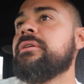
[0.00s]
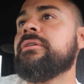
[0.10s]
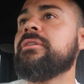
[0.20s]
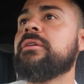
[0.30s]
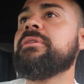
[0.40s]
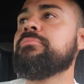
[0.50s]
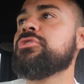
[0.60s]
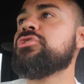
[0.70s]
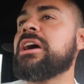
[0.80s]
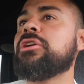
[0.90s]
You know what I mean? But
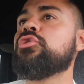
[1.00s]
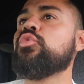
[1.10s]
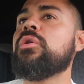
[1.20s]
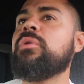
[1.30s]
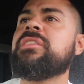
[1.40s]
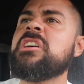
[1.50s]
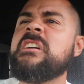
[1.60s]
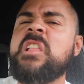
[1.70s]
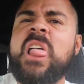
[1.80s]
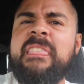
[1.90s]
you're not gonna do it with,
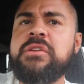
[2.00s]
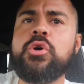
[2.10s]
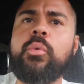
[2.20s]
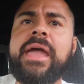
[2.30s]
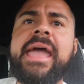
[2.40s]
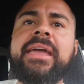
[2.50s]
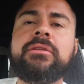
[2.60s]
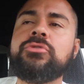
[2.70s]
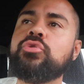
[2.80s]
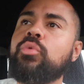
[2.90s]
with hate.
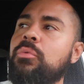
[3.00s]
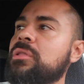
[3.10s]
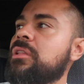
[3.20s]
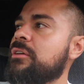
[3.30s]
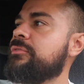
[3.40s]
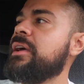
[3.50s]
You do it with love.